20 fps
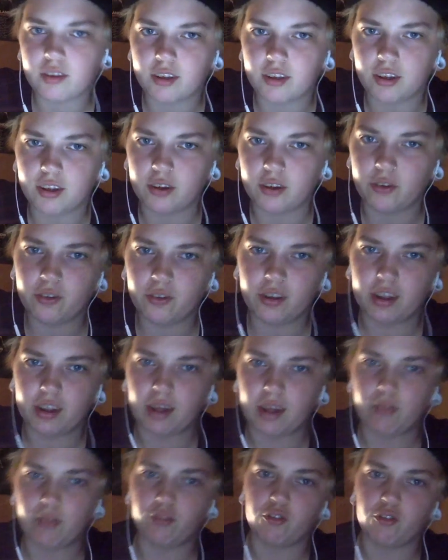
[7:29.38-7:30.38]
like
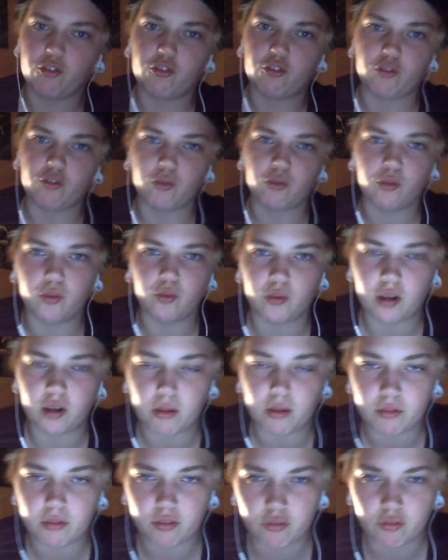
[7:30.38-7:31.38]
I was
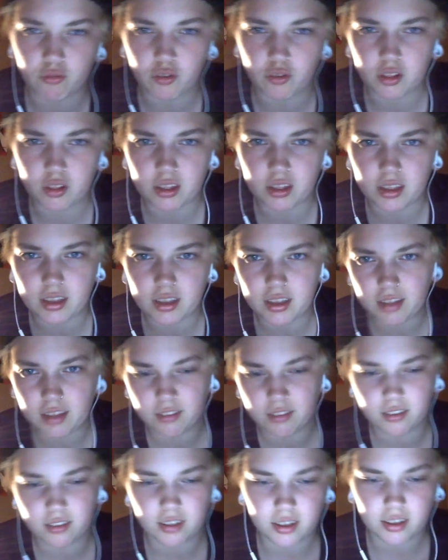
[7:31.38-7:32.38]
really
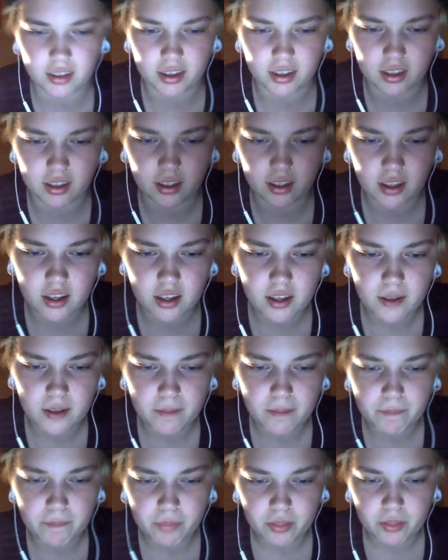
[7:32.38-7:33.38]
easily like
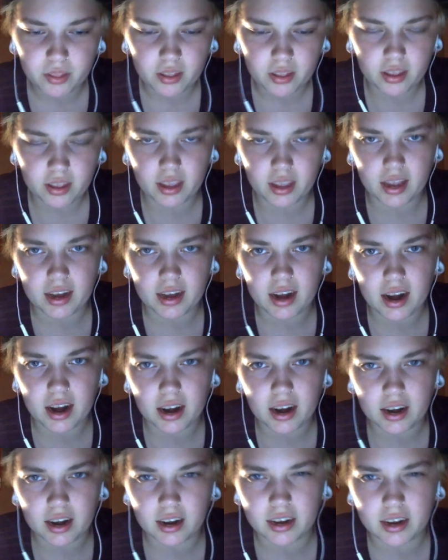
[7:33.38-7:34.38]
getting
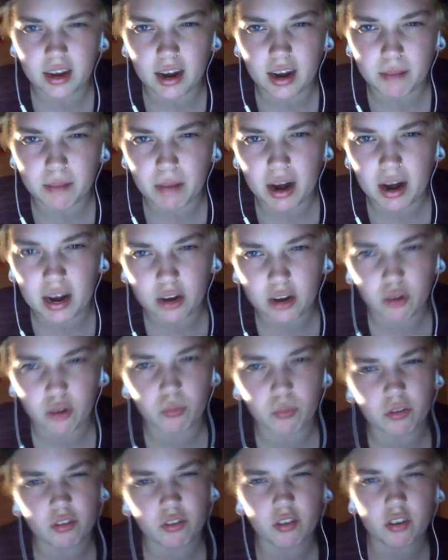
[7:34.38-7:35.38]
at my anger
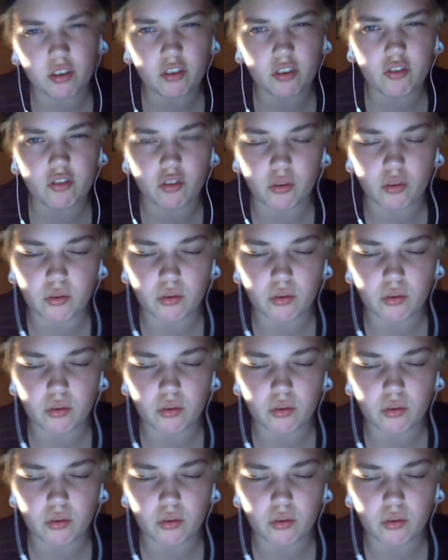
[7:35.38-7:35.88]
was increased.